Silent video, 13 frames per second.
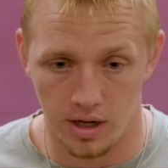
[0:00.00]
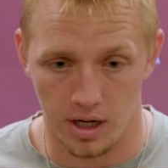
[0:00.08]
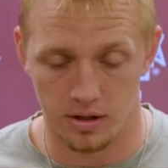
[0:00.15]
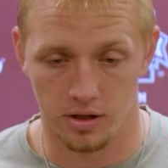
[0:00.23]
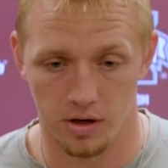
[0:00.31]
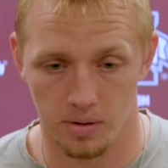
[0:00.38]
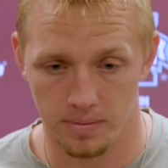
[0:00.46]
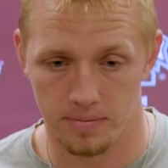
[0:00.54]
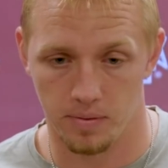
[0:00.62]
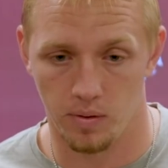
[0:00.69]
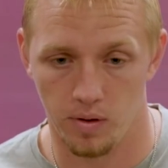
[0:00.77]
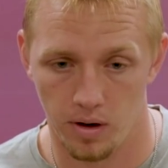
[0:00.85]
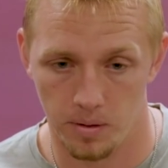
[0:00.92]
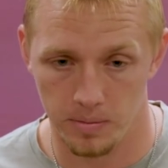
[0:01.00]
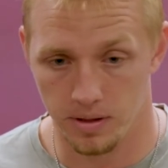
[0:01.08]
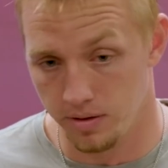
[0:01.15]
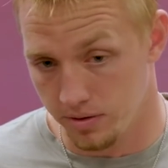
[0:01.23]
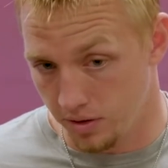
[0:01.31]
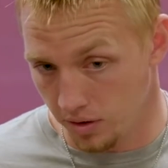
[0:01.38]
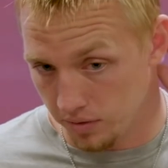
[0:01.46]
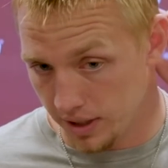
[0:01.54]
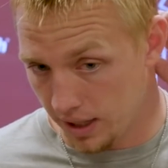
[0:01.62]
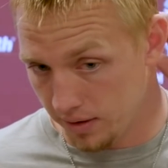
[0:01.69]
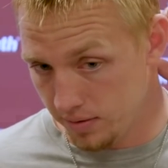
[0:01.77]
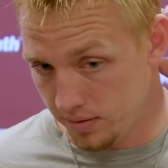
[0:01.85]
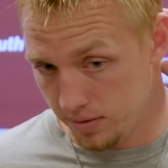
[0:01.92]
the year before, I mean, there's no
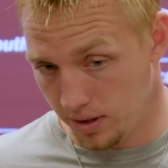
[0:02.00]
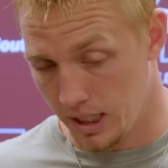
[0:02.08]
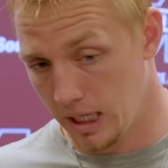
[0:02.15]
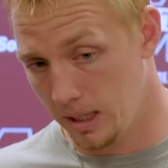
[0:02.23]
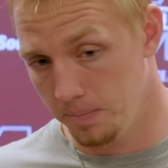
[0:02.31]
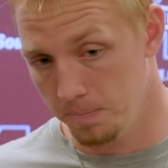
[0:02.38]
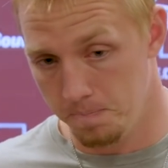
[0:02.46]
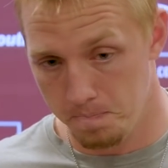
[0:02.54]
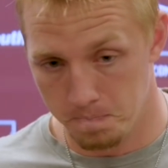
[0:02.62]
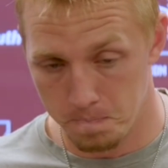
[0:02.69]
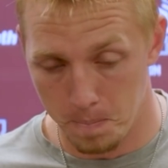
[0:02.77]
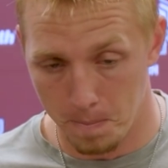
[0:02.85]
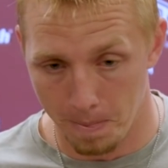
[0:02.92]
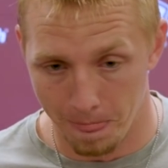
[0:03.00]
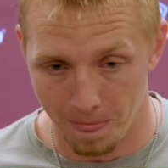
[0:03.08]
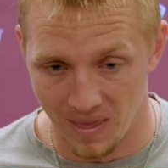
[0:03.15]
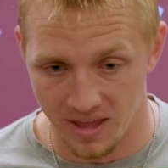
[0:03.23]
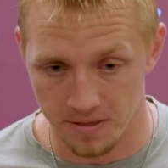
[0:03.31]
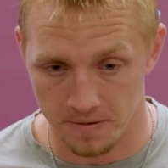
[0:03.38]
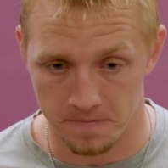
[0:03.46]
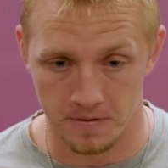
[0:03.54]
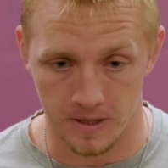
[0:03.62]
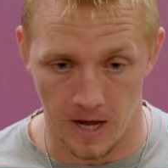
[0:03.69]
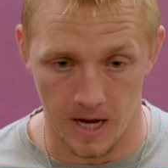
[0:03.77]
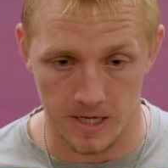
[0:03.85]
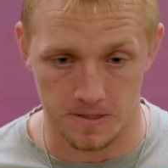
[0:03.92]
doubt the
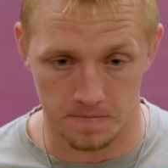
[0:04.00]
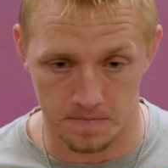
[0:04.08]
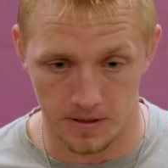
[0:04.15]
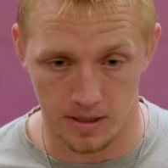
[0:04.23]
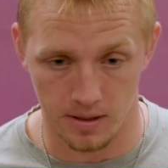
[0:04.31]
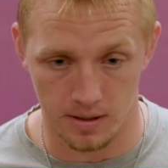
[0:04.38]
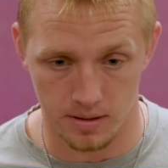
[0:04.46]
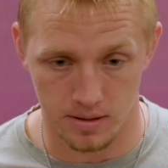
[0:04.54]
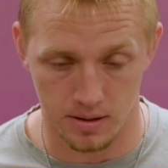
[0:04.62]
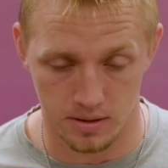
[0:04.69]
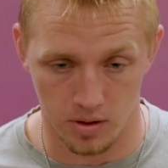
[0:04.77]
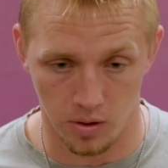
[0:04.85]
philosophy is